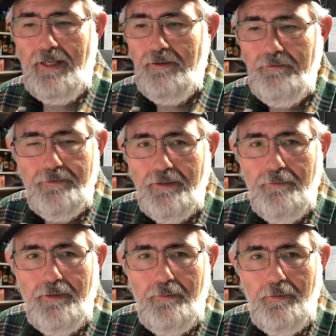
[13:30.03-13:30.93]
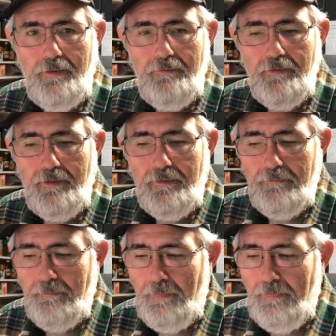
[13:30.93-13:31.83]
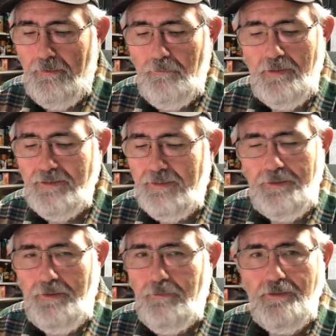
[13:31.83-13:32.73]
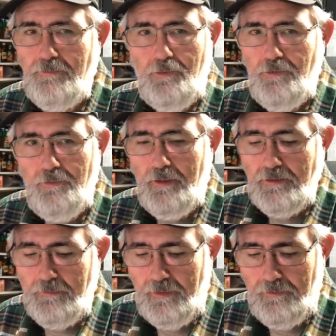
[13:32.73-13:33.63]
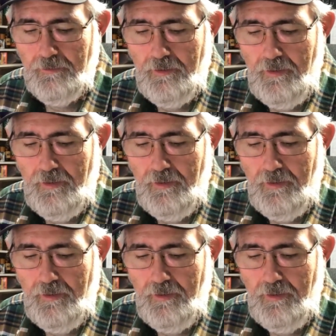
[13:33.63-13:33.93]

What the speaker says: I don't forget what I bought for that. It wasn't more than $2 a pound.